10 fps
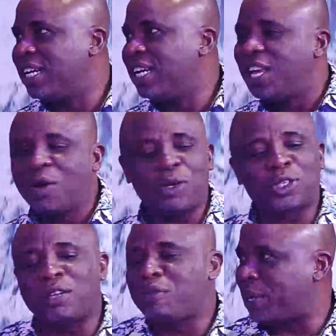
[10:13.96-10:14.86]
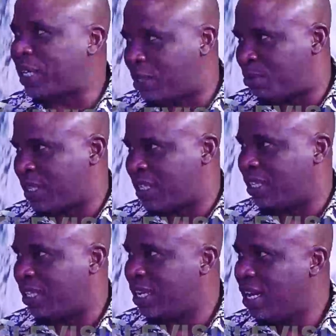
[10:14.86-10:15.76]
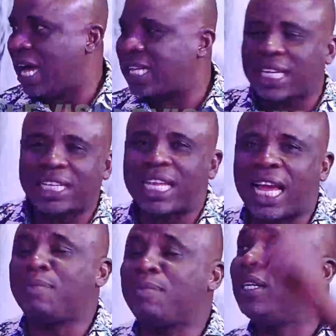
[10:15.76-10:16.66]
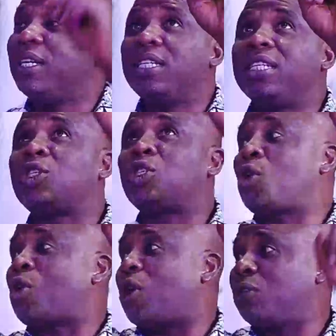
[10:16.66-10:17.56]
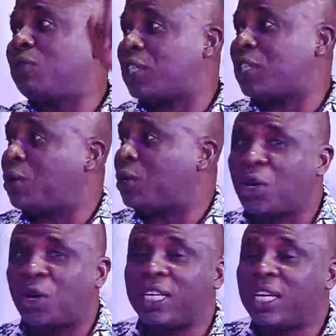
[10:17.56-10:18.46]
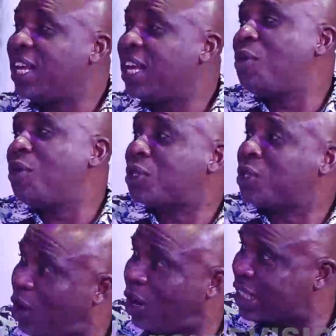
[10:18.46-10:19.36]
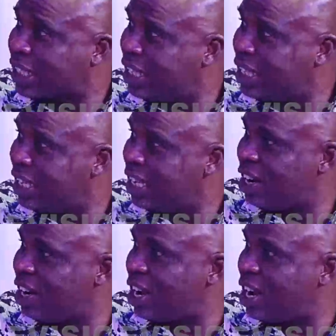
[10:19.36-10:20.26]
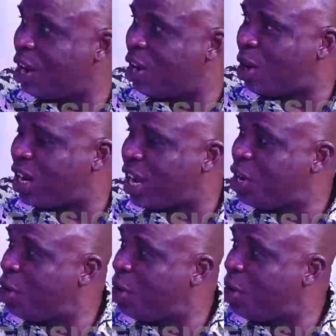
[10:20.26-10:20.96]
he was not even participating. As at the time the so-called defection was done, he was not any